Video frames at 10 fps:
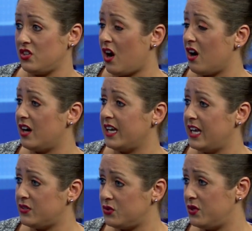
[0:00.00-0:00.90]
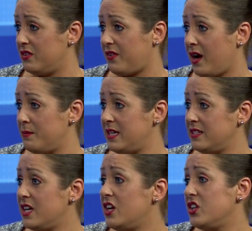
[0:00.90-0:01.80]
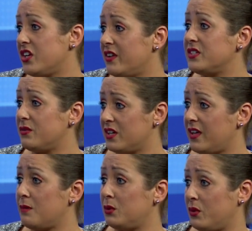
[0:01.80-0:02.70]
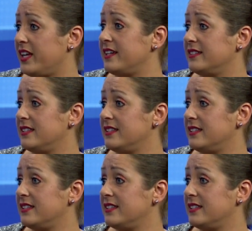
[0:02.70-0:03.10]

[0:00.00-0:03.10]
are a cancer to the environment, you're gonna have to get rid of that employee.